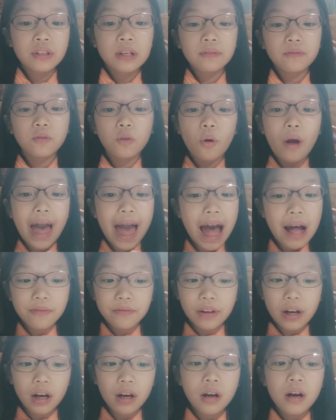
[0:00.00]
friend
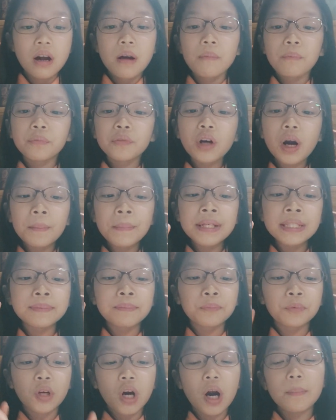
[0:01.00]
forever. Promise,
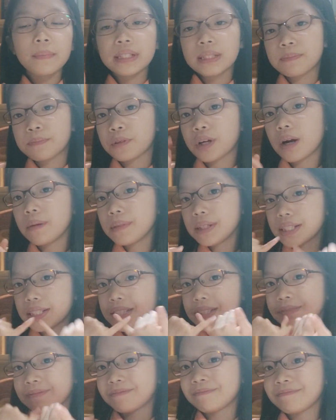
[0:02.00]
promise,
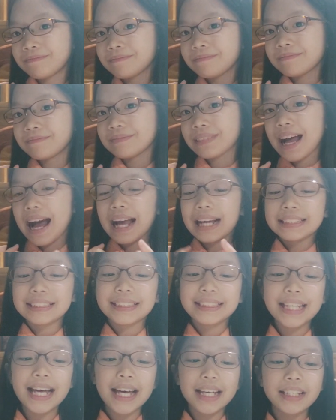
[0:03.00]
promise. I
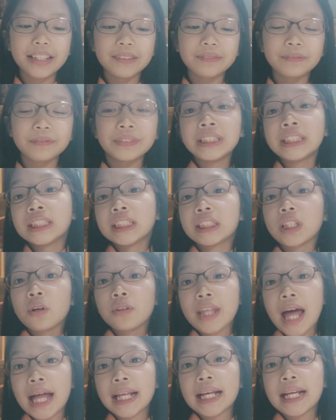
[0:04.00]
said. So
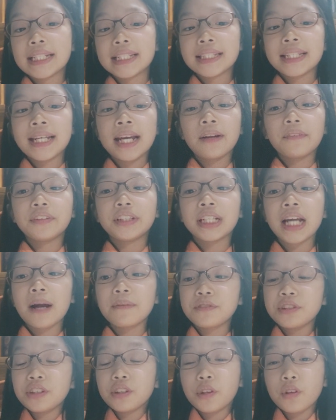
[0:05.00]
that is the end of
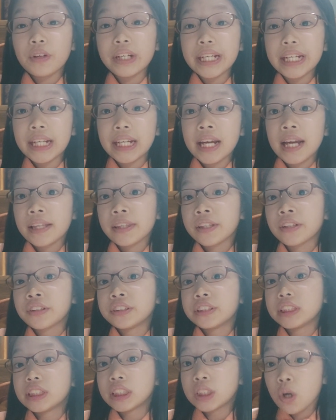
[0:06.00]
chapter 3.
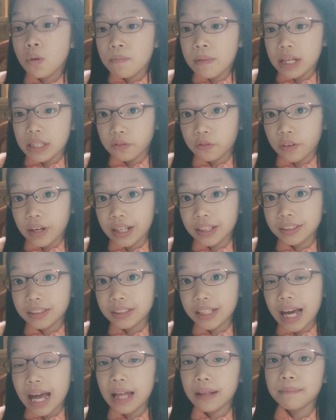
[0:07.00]
They're still best
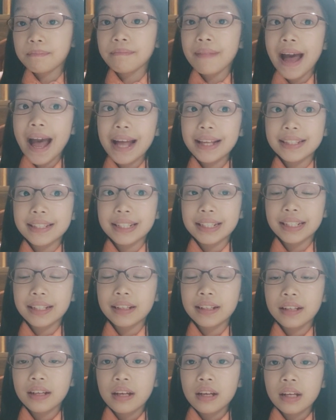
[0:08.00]
friends, and
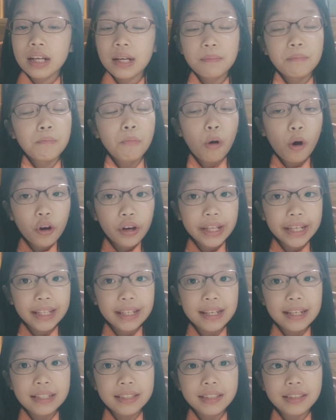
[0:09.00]
Marty
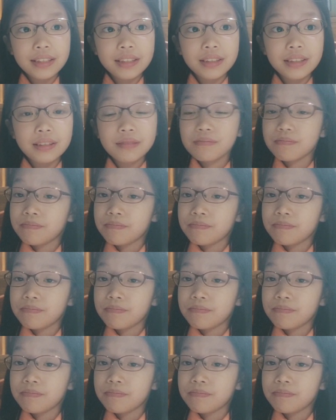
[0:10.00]
is